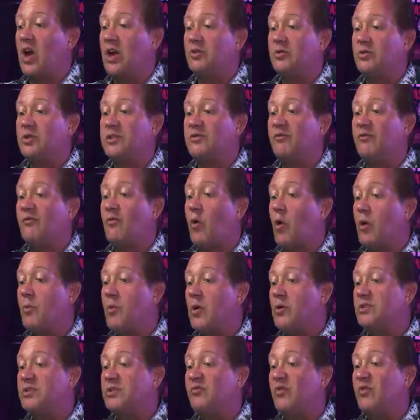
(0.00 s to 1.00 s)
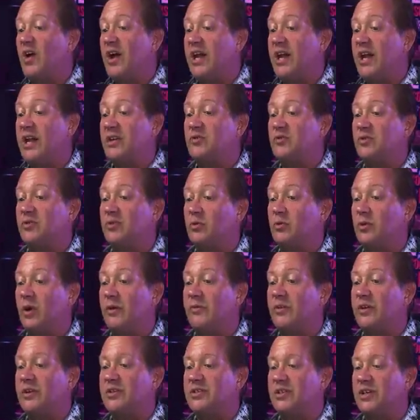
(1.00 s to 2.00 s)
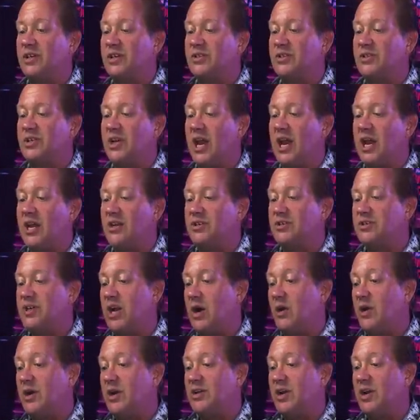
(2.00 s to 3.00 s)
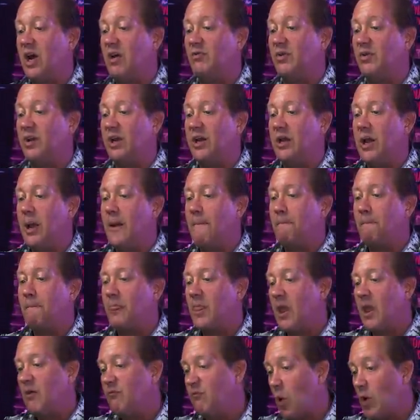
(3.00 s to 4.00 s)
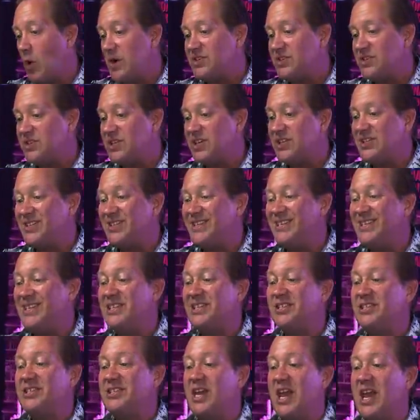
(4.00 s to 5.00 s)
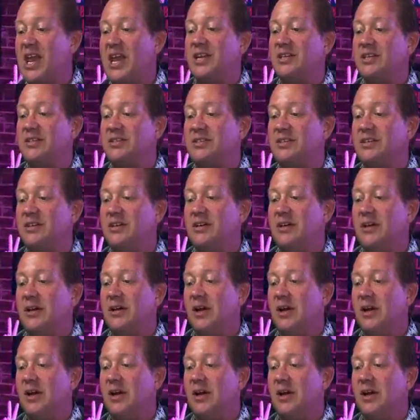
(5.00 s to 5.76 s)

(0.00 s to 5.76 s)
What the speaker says: country's foremost financial derivatives exchange, Terry Duffy, voiced his distaste